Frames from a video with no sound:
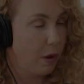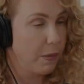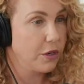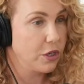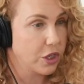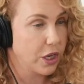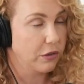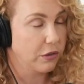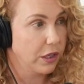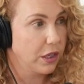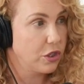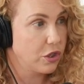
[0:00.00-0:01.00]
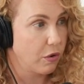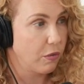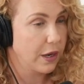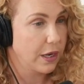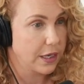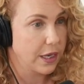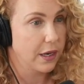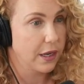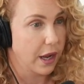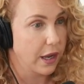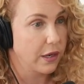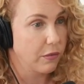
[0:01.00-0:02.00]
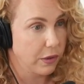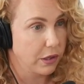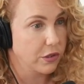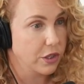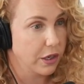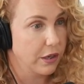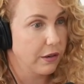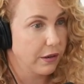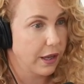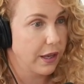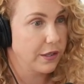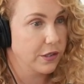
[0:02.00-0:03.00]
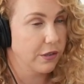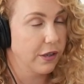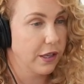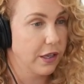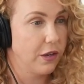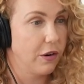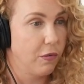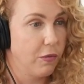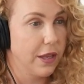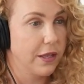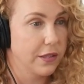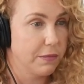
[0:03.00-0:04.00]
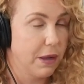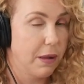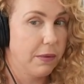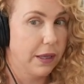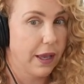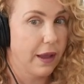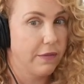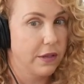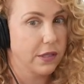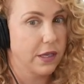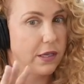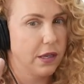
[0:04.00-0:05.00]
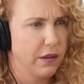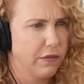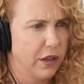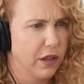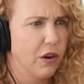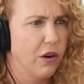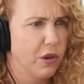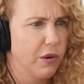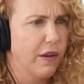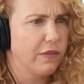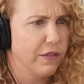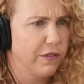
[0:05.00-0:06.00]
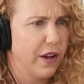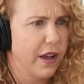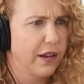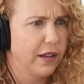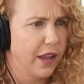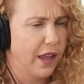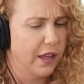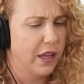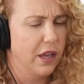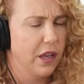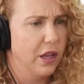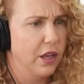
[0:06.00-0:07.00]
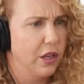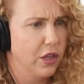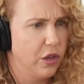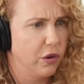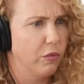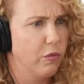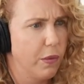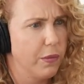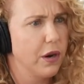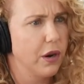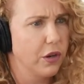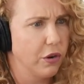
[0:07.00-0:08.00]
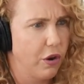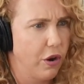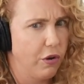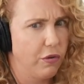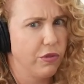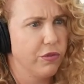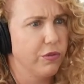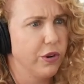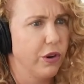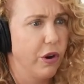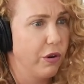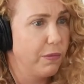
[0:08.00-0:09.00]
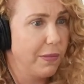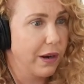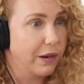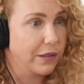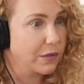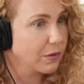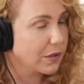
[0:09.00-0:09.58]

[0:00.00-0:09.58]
Women generally don't want to date a guy in a wheelchair, okay? So, like, you know, we as the public have this idea of like, oh, you have to find like, you're a woman on your own through your own merits.